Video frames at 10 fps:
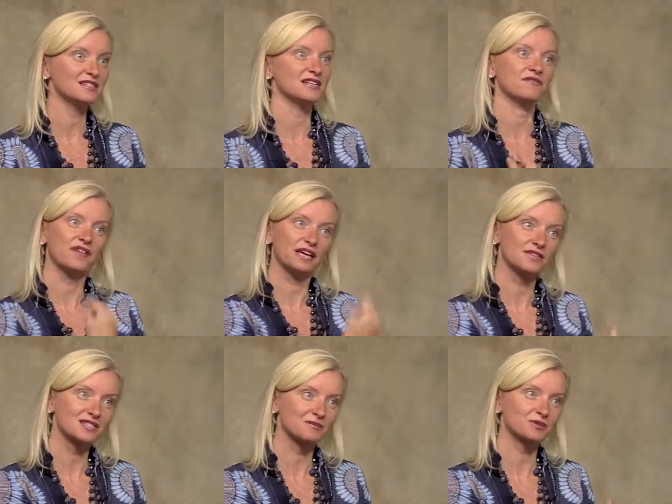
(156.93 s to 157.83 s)
and if they have a
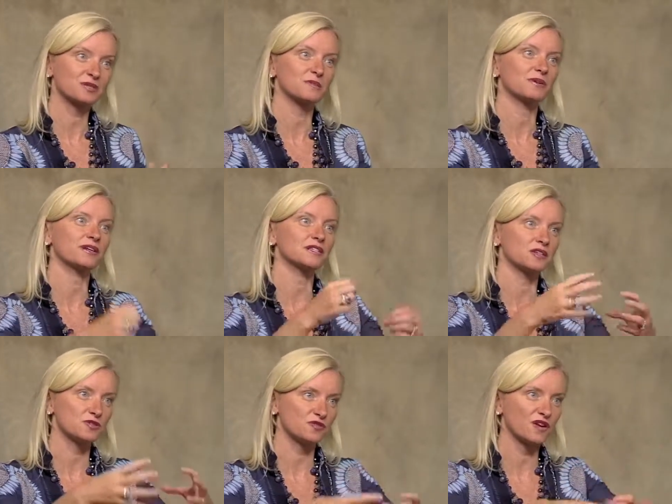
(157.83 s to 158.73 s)
similar experience, it
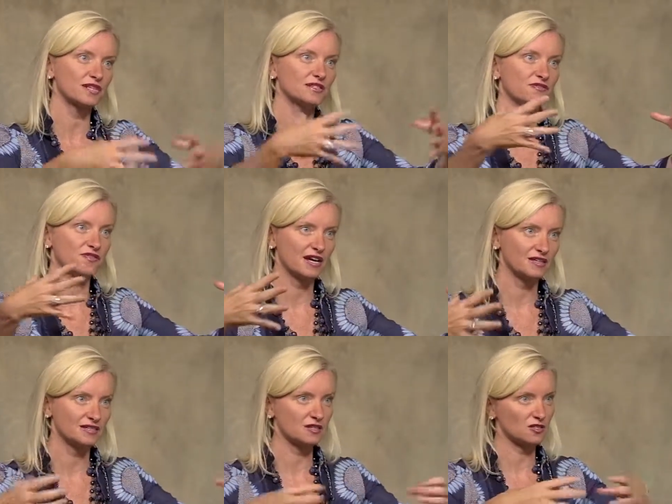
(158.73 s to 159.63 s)
goes friends of
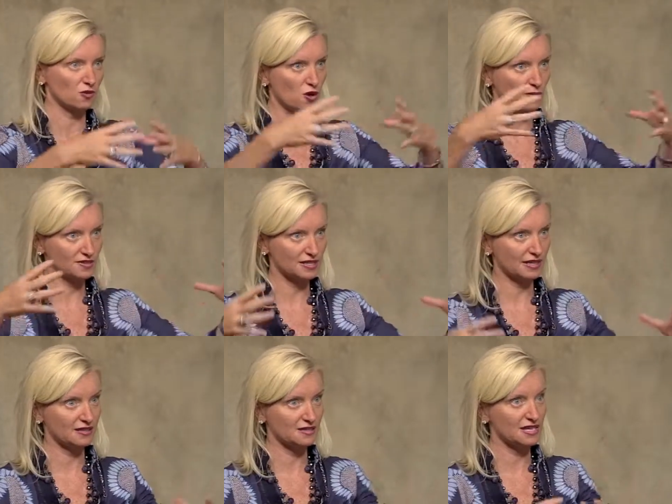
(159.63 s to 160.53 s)
friends, and it's almost like
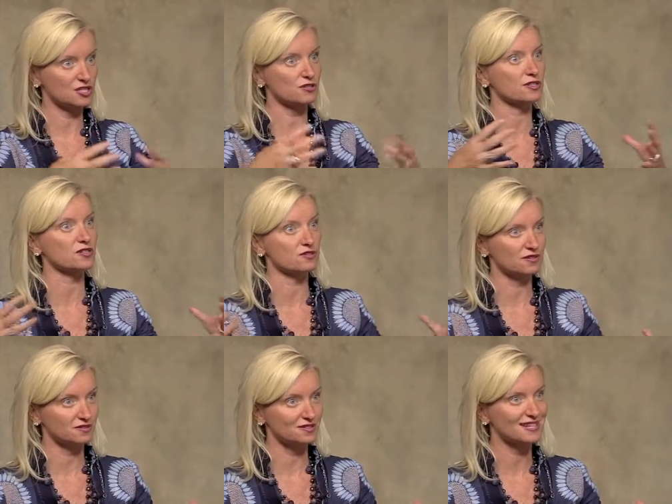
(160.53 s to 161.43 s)
concentric
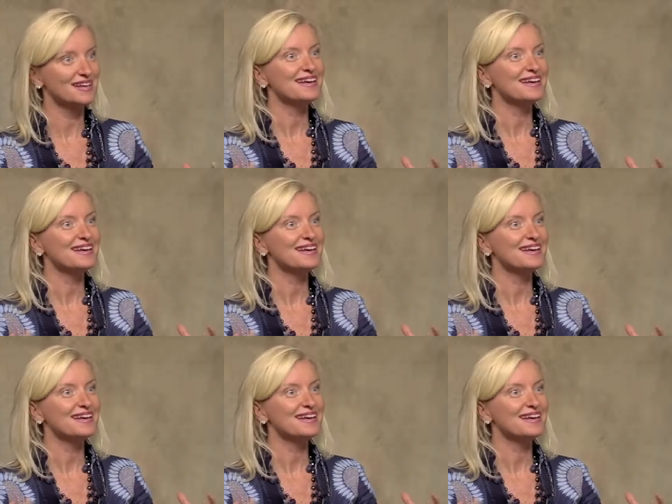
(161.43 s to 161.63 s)
circles.